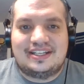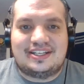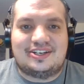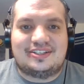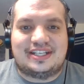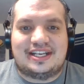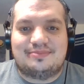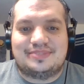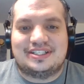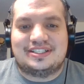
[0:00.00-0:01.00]
There are
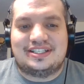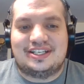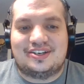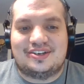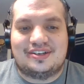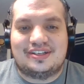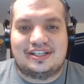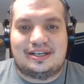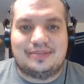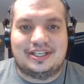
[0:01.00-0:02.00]
times this year,
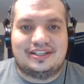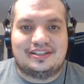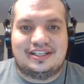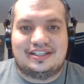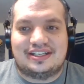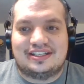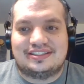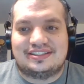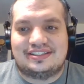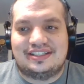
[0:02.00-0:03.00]
I mean, he
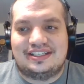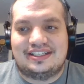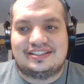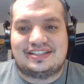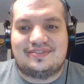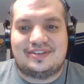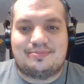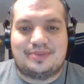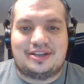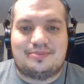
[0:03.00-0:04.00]
has given
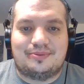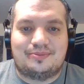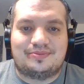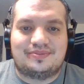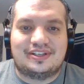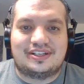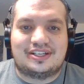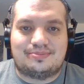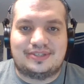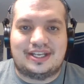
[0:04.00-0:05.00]
up a couple
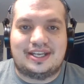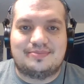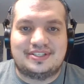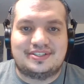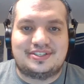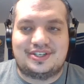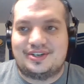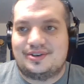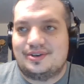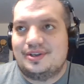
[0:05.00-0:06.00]
games this
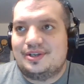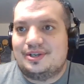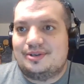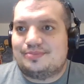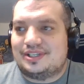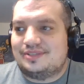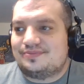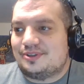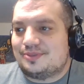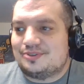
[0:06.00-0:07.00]
year, but
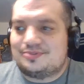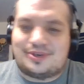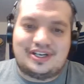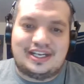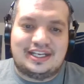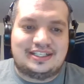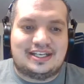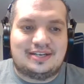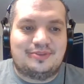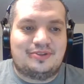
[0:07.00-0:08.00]
for the most part,
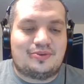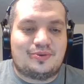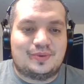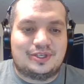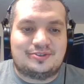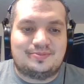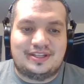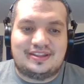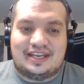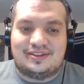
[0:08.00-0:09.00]
anytime you throw Will
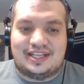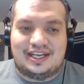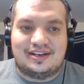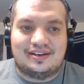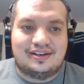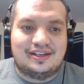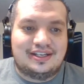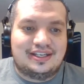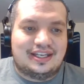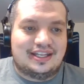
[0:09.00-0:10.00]
Smith out there
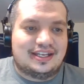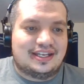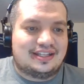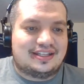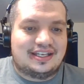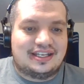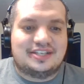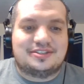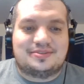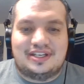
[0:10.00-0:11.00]
in the ninth
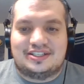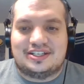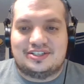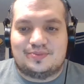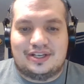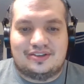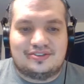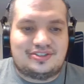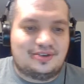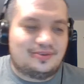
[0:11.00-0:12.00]
inning, he does well.
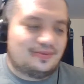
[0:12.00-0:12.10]
So,